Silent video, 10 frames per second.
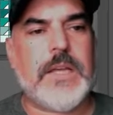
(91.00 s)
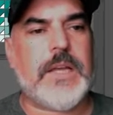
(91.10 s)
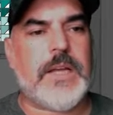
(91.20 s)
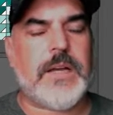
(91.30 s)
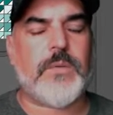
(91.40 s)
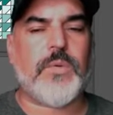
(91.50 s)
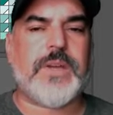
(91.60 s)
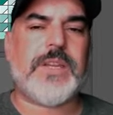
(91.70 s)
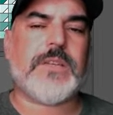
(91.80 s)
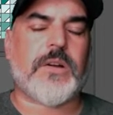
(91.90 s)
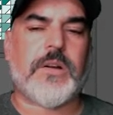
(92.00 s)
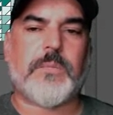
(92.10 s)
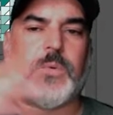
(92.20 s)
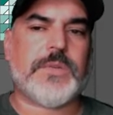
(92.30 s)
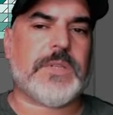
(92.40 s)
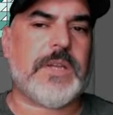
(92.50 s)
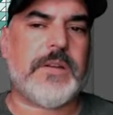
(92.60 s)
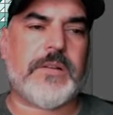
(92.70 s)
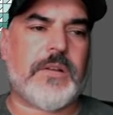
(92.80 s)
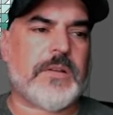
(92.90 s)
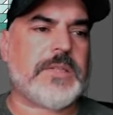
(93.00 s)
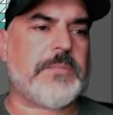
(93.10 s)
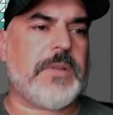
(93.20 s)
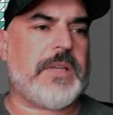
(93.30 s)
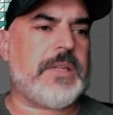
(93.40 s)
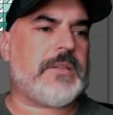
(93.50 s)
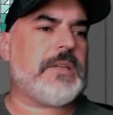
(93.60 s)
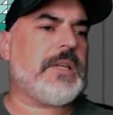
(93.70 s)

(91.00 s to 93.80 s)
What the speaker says: We'll get into artboards later and I'll explain it.